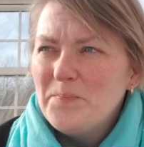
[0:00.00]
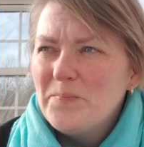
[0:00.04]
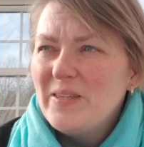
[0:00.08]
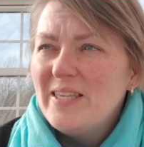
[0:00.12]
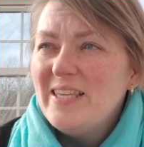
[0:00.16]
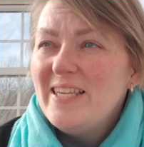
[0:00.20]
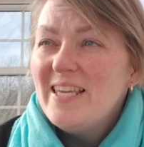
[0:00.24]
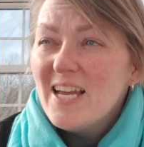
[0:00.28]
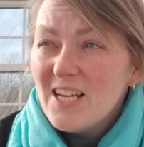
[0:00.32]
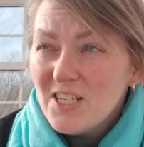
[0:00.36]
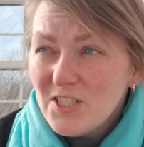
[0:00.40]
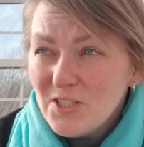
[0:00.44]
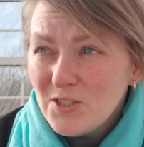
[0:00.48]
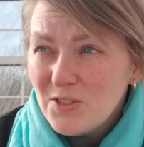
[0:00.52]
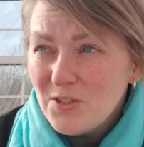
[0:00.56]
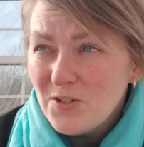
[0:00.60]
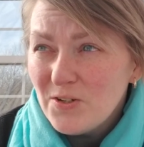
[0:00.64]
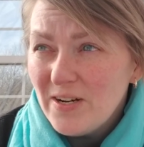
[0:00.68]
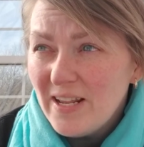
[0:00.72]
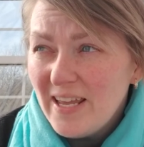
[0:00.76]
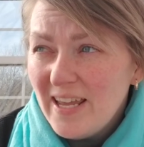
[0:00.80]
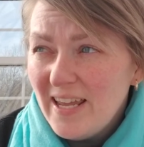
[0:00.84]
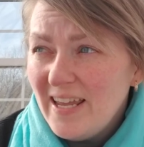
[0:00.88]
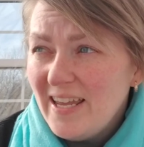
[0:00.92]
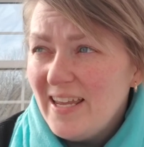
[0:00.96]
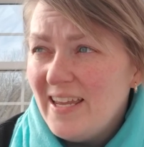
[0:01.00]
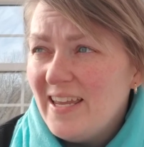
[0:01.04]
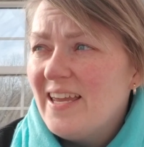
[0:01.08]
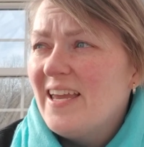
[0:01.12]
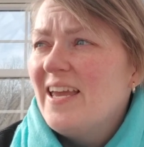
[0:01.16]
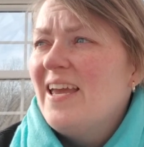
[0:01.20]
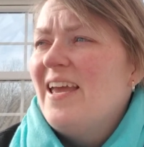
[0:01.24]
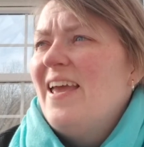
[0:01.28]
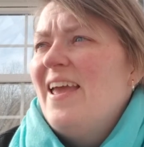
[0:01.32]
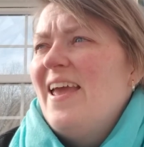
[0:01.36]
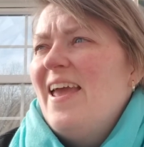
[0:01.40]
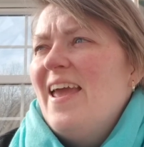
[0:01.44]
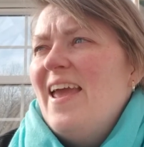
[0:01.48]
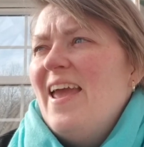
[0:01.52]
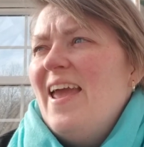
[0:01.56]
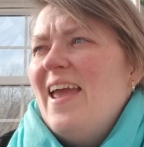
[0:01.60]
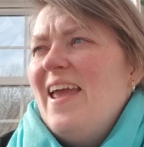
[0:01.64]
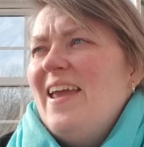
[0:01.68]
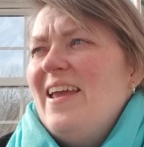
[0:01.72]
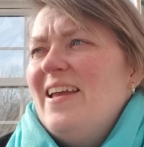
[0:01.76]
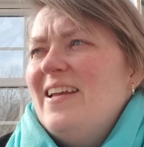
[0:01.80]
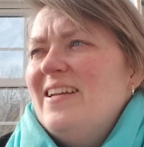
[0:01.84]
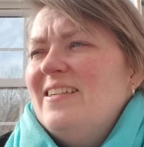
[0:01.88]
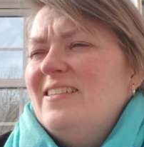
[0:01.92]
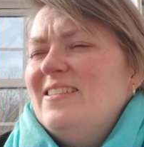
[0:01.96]
yesterday,
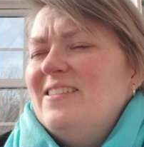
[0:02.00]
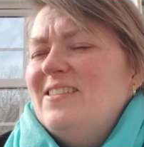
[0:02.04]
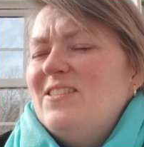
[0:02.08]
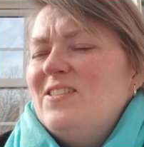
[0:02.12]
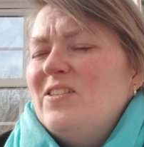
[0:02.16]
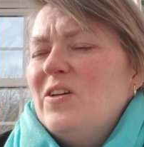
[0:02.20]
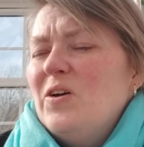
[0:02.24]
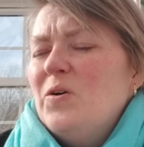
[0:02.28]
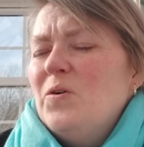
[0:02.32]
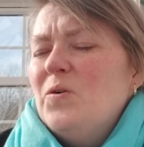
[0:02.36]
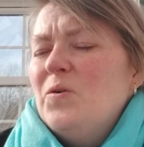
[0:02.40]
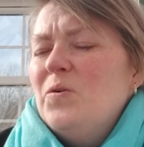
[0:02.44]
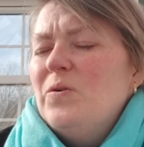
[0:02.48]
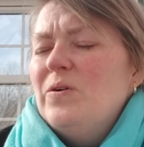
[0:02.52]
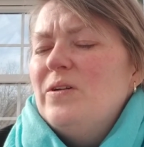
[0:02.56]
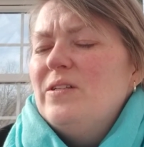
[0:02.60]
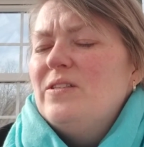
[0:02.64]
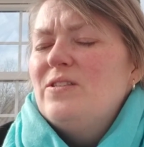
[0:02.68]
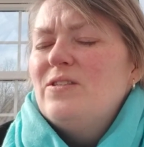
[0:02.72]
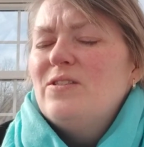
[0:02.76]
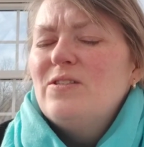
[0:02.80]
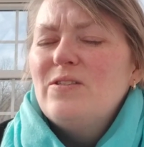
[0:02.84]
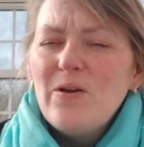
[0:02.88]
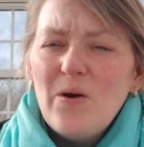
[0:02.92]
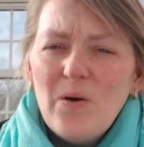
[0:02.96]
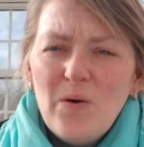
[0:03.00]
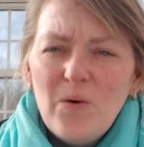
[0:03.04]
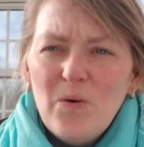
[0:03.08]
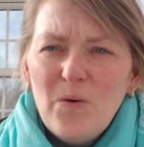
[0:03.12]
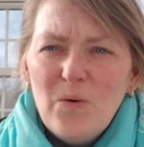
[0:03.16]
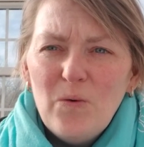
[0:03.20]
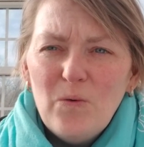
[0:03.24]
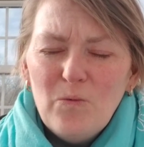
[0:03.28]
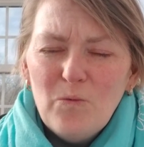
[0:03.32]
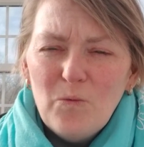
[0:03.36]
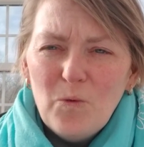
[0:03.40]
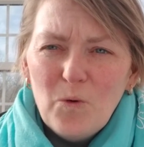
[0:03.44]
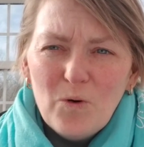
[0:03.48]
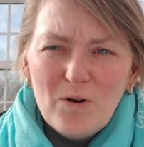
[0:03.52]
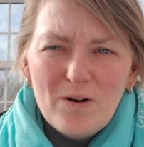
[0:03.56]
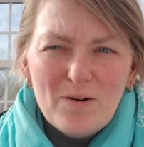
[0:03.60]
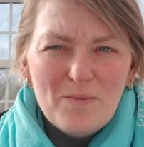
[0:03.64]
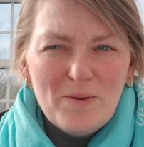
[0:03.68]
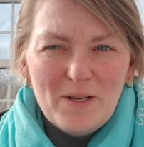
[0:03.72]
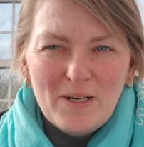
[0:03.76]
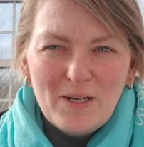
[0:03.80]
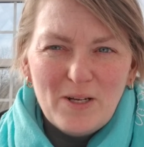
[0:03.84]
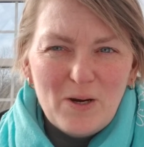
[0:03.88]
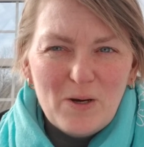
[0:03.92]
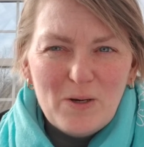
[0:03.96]
and so it's so
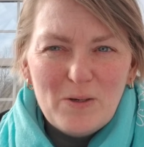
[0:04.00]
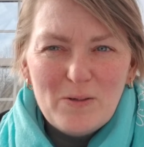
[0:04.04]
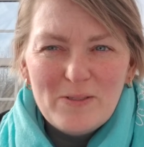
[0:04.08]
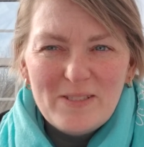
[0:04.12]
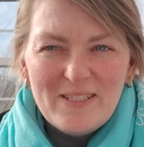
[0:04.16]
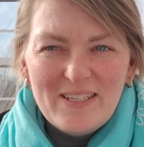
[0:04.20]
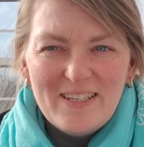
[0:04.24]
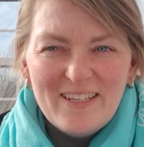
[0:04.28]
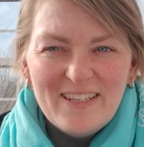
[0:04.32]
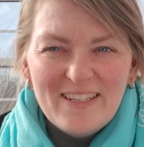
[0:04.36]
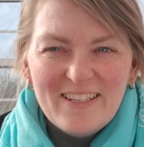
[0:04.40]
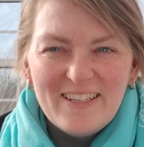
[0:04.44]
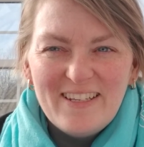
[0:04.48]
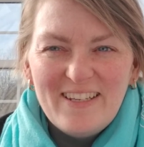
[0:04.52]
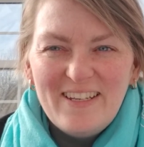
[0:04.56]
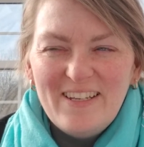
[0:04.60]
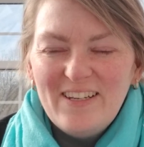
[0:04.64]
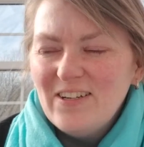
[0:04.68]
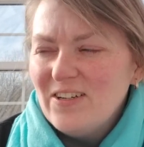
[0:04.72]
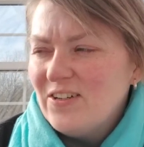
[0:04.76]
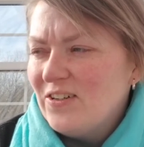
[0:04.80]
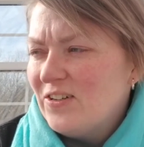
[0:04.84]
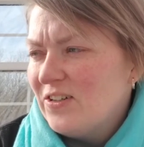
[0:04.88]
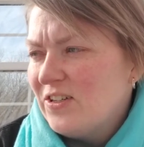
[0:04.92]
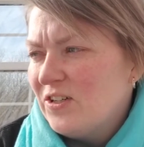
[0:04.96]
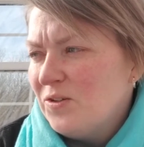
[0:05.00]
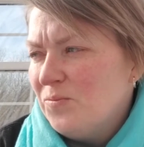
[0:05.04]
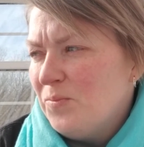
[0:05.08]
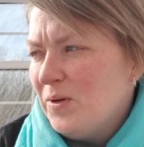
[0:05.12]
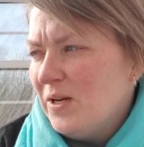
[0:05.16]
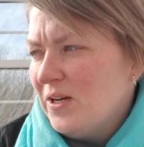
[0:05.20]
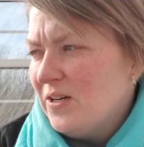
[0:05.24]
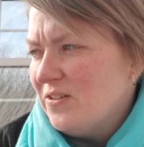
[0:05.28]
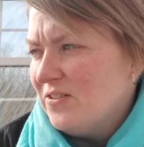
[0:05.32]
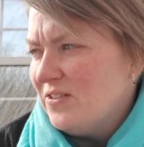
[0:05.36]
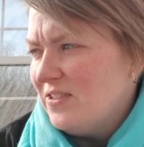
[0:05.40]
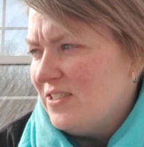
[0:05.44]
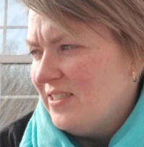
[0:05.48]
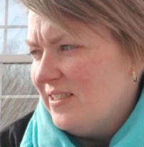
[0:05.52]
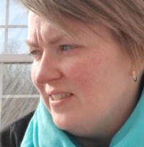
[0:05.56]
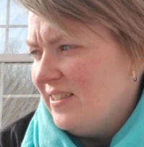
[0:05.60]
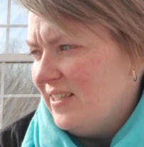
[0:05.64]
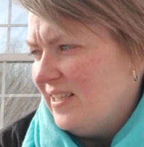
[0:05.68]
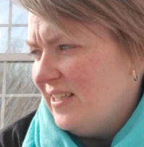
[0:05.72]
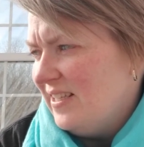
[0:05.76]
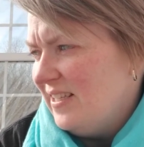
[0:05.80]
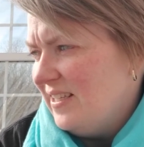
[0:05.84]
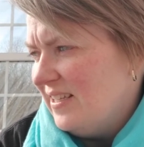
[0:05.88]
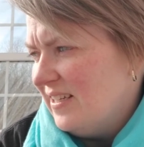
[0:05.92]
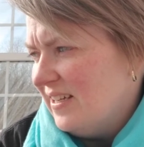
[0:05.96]
warm and cozy in here compared to
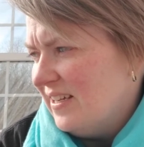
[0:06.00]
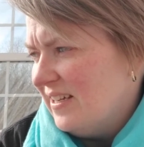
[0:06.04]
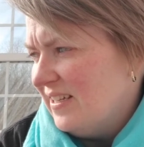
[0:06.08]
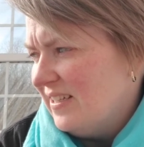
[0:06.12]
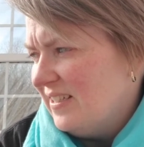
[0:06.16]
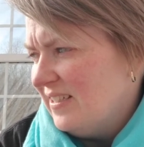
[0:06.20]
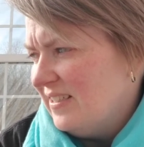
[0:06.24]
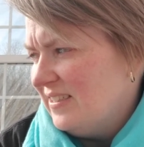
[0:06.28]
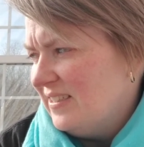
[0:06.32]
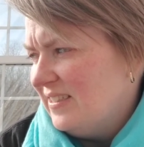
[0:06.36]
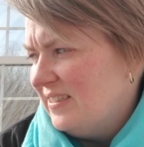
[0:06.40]
the